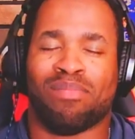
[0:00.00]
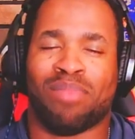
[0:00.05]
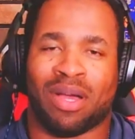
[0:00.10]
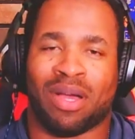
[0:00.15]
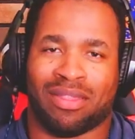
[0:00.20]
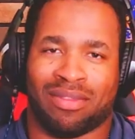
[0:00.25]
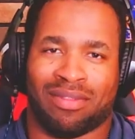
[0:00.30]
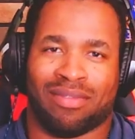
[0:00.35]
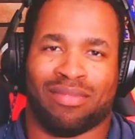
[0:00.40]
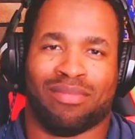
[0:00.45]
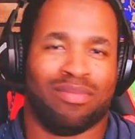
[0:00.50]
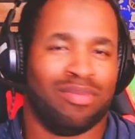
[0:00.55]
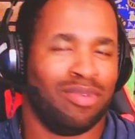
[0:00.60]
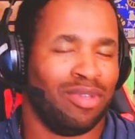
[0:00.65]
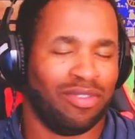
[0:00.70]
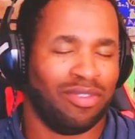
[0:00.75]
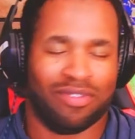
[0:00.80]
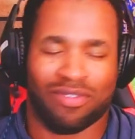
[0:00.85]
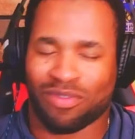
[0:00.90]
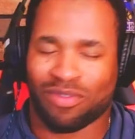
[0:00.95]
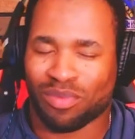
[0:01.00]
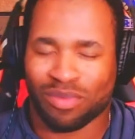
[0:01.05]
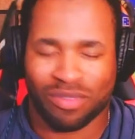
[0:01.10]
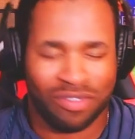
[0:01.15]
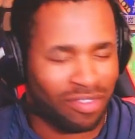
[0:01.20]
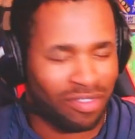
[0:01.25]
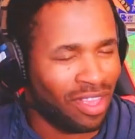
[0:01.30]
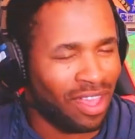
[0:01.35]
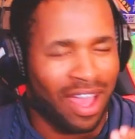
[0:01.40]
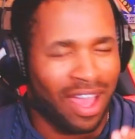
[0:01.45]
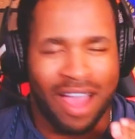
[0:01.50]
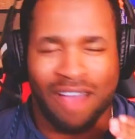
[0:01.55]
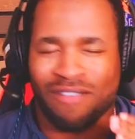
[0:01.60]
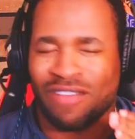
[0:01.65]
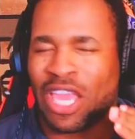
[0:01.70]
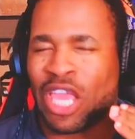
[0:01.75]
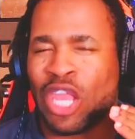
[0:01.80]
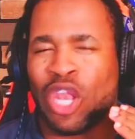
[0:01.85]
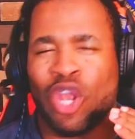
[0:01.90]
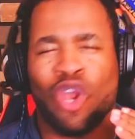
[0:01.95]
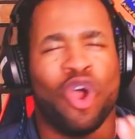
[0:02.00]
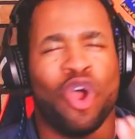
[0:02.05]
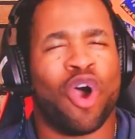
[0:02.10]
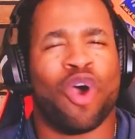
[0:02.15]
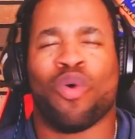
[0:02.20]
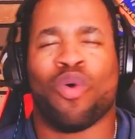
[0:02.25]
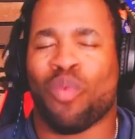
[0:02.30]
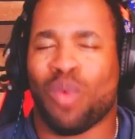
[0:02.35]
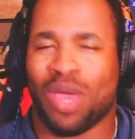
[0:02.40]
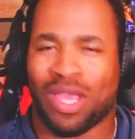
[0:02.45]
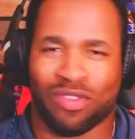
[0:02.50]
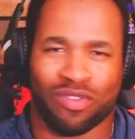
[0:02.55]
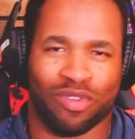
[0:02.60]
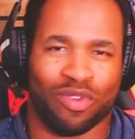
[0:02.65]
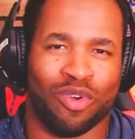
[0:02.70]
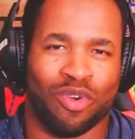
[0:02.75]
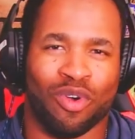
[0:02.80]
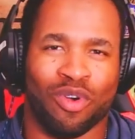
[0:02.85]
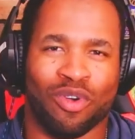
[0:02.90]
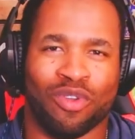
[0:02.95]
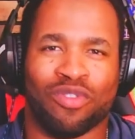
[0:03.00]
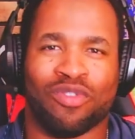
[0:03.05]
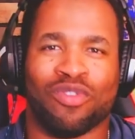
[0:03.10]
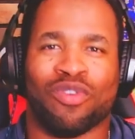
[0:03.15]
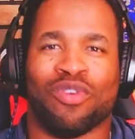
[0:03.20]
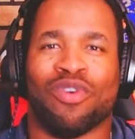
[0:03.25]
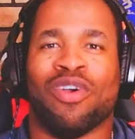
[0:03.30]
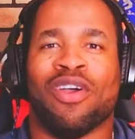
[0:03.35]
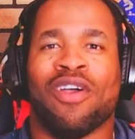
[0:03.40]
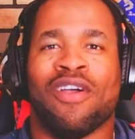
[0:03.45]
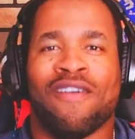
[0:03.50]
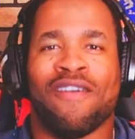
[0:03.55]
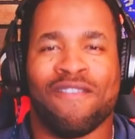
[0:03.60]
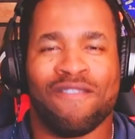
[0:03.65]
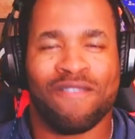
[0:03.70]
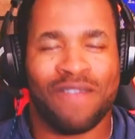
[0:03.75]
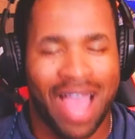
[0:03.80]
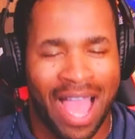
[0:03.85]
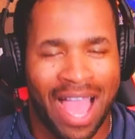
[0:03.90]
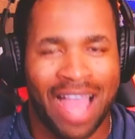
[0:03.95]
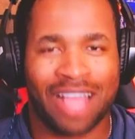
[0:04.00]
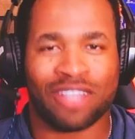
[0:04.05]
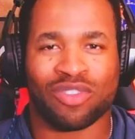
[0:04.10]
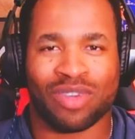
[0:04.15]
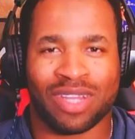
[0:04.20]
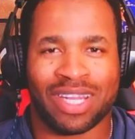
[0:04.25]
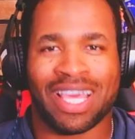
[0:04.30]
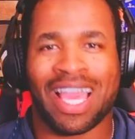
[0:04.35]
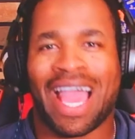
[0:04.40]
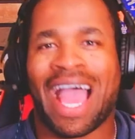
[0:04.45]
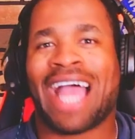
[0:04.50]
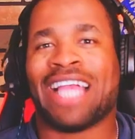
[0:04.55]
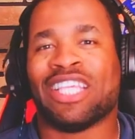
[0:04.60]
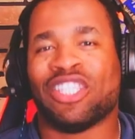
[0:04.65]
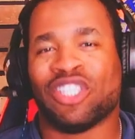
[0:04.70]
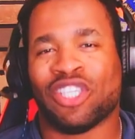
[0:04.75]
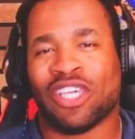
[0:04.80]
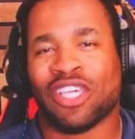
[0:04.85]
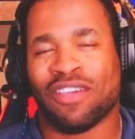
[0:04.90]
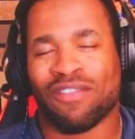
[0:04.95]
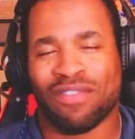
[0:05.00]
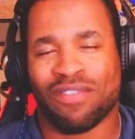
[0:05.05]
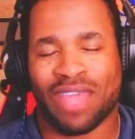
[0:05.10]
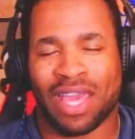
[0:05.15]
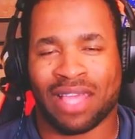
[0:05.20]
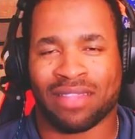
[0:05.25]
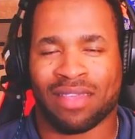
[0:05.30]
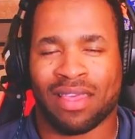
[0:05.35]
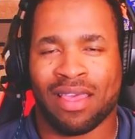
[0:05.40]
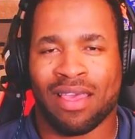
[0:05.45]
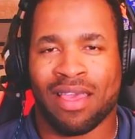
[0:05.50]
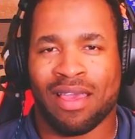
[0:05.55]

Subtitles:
but we still have a long way to go to actually achieve that.